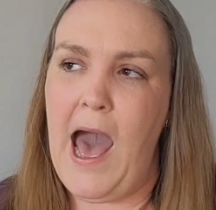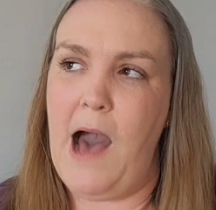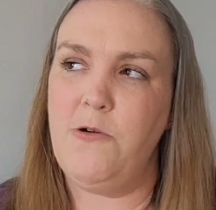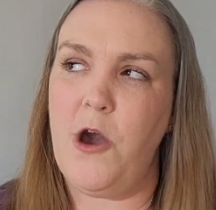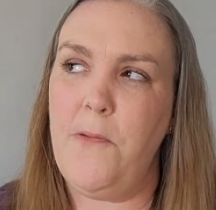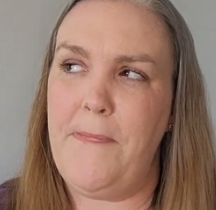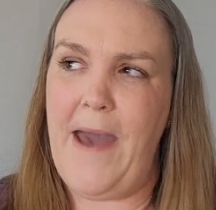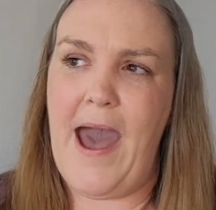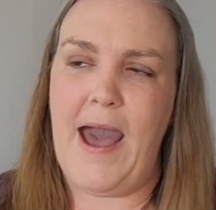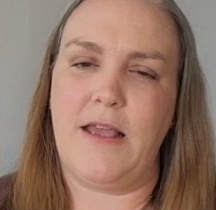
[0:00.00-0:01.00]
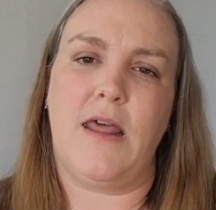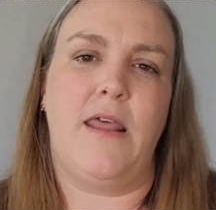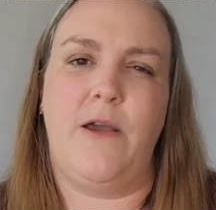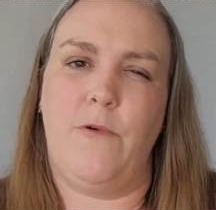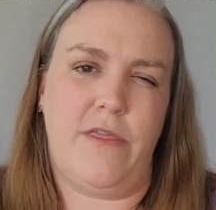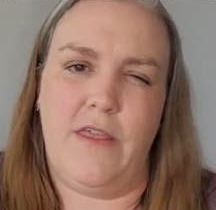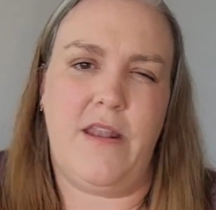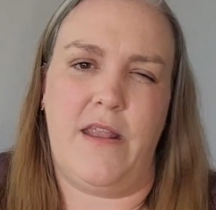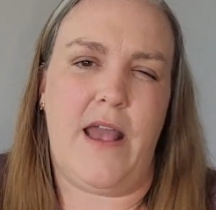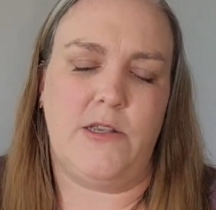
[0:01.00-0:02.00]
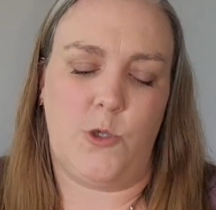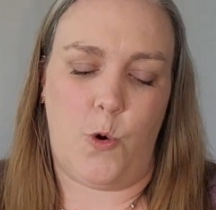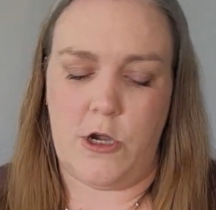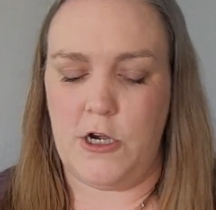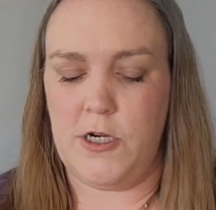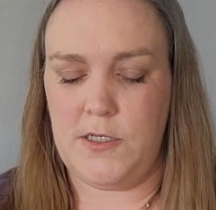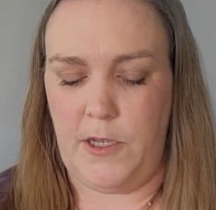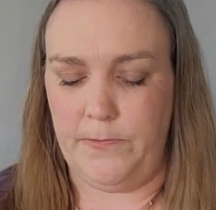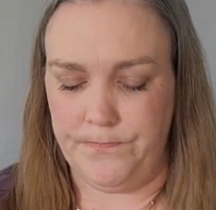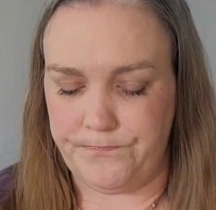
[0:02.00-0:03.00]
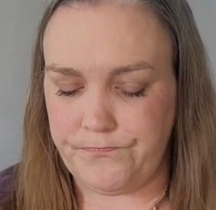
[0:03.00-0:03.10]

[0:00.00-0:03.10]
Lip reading: I'll go back like within the next quarter or so.